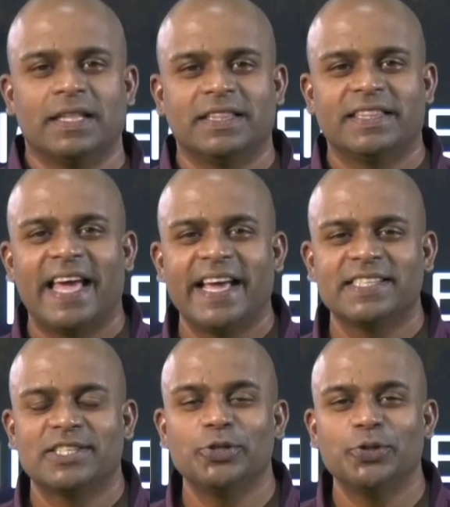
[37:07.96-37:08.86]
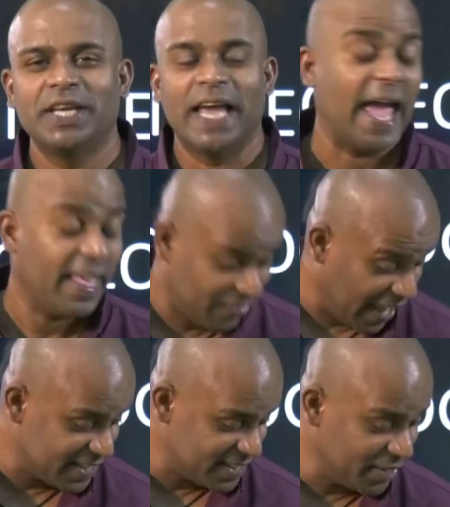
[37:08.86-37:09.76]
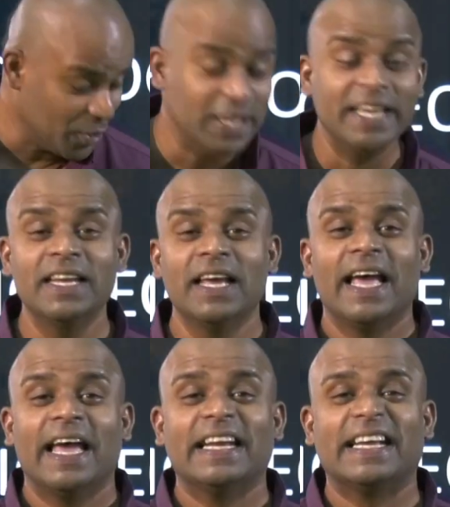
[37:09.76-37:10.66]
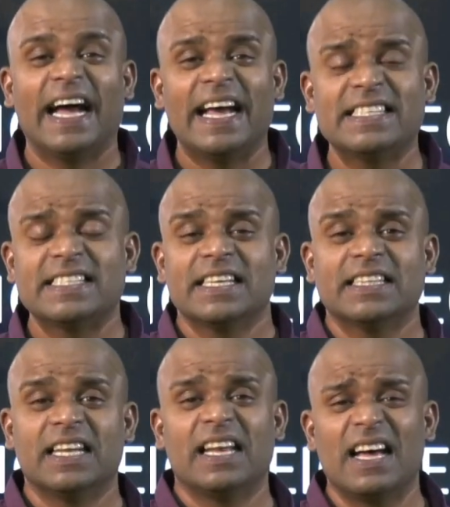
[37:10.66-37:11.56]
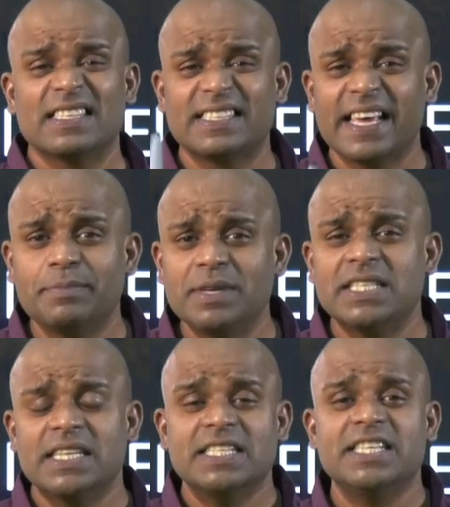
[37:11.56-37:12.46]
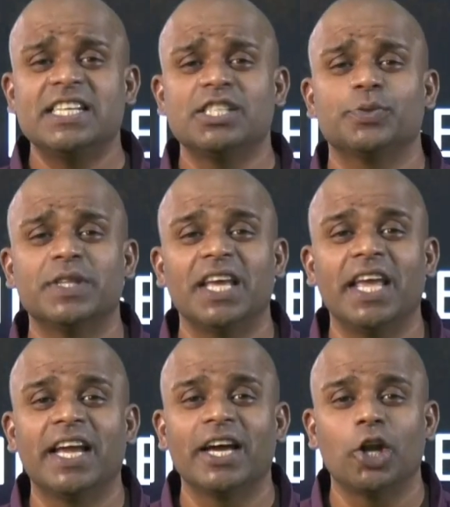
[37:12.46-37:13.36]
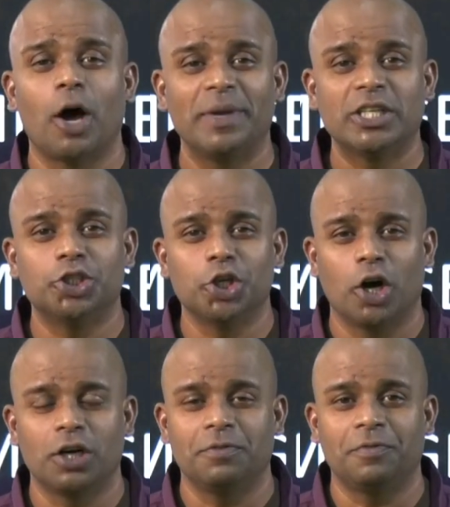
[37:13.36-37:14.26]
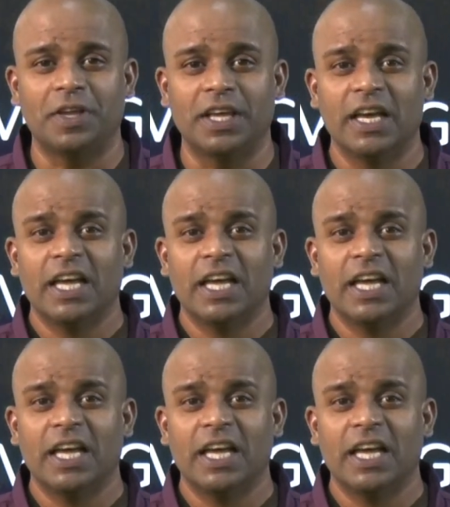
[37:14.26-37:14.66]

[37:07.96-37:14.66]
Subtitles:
Thanks, Looney, and thanks, Nicolene. And guys, the last segment deals with economic geography.